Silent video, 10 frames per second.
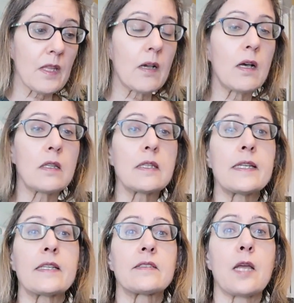uh,
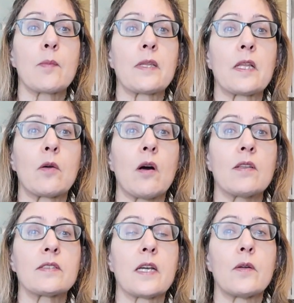link is down below
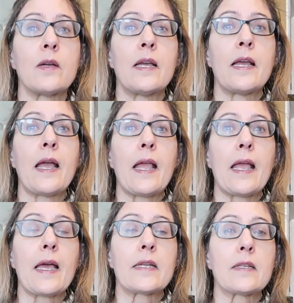also.
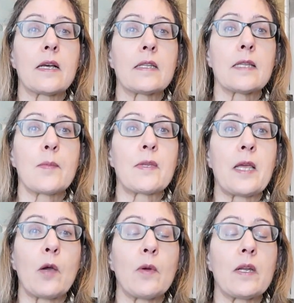And uh, let me
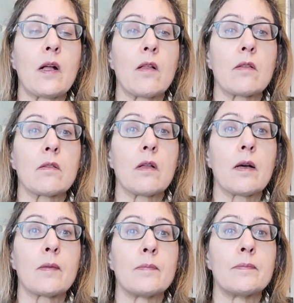know and I'll, um,